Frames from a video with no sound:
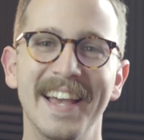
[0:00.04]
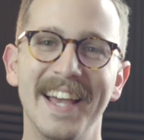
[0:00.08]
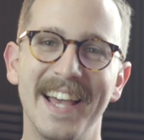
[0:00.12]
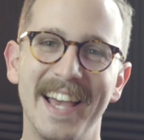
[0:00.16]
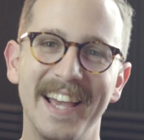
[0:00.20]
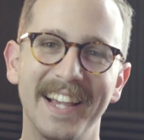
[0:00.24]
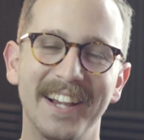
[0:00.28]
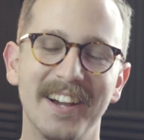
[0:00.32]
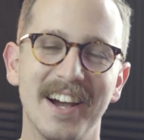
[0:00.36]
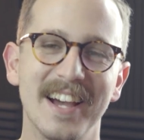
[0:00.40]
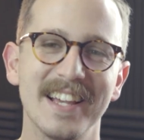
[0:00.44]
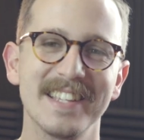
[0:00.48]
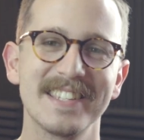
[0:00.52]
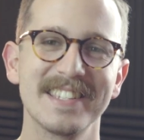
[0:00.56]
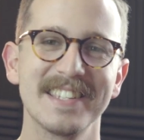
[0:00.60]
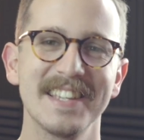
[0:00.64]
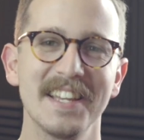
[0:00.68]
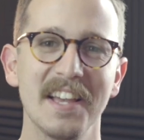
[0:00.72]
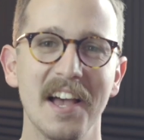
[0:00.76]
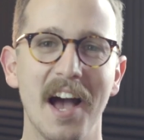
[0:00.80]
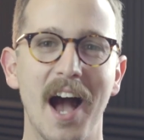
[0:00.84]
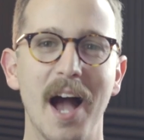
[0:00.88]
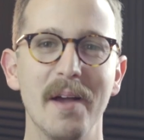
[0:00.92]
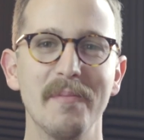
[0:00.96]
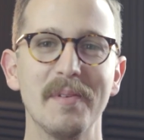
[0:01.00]
Hey
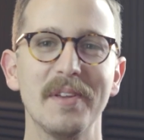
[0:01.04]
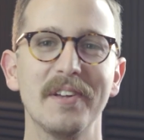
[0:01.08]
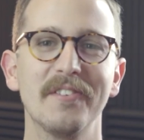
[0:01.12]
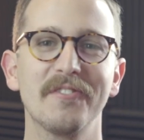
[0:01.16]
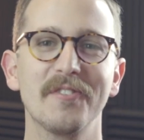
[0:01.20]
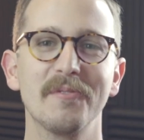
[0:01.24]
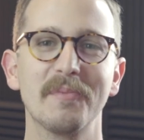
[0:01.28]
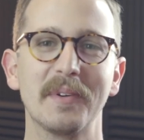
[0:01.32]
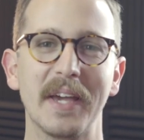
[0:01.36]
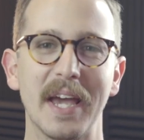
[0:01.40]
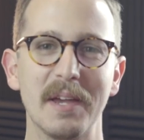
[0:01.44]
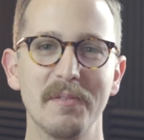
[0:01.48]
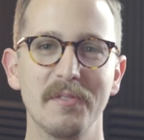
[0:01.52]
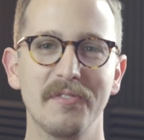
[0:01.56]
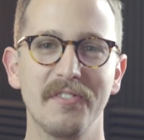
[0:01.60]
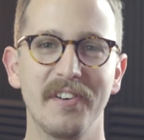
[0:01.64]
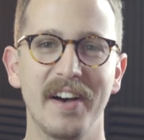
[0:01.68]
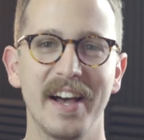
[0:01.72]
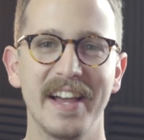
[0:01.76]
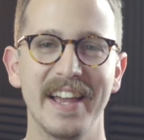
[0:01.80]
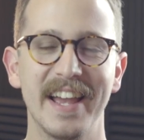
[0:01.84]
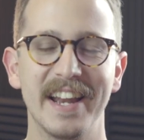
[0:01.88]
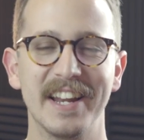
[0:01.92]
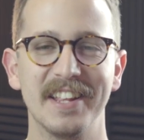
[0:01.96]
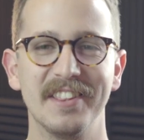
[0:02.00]
guys, I'm Neil from
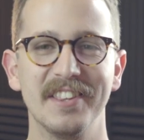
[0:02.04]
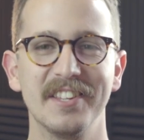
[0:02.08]
Gamify,